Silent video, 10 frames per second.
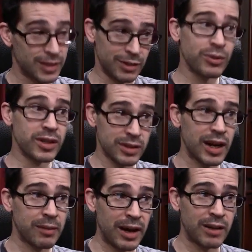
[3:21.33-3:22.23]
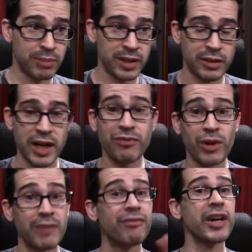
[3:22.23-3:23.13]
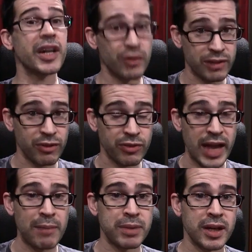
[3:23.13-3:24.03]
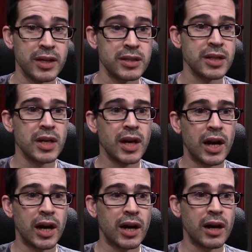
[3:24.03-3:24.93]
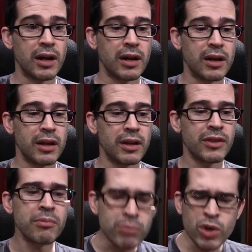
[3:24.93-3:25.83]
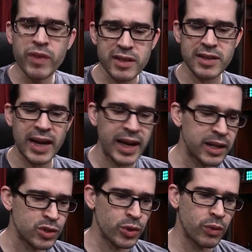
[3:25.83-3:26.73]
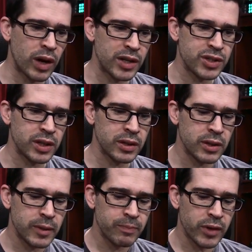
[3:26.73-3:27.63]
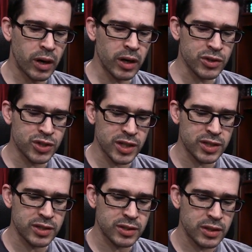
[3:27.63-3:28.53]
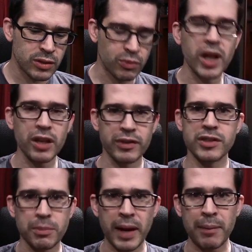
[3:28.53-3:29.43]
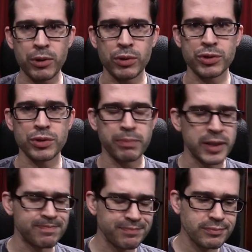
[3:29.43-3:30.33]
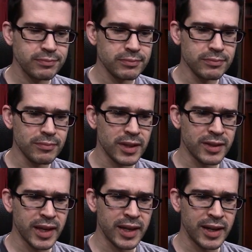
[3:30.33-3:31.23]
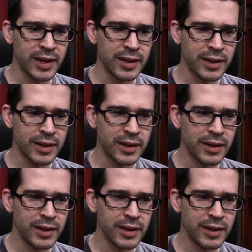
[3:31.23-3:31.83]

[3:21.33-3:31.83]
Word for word: And you want to talk about being grateful. I'm very grateful for that because uh, the movies that I enjoy watching aren't just relevant to pop culture, but they uh,